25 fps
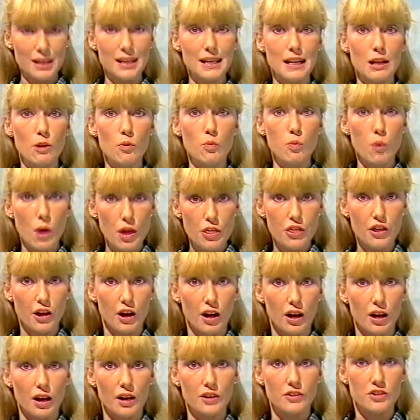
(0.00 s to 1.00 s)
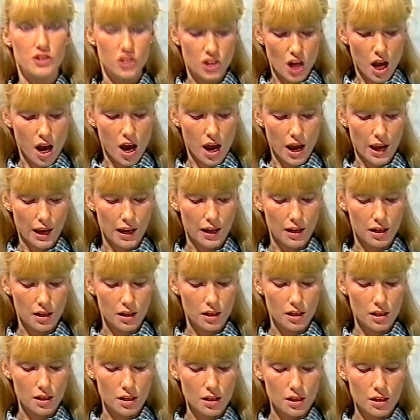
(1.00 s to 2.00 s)
Then it'll wither and die.
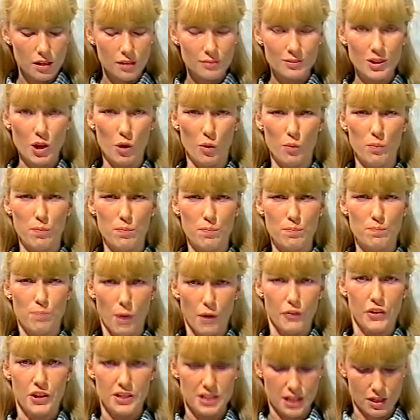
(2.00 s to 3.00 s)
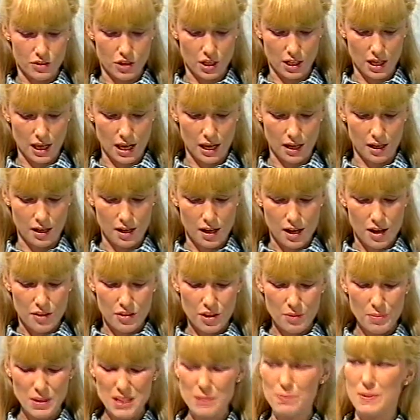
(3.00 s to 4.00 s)
Oh, bother, said the king.
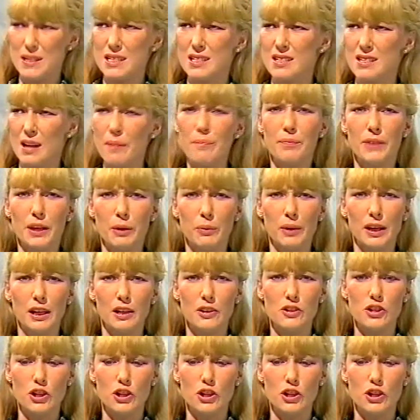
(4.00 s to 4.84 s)
There must be something we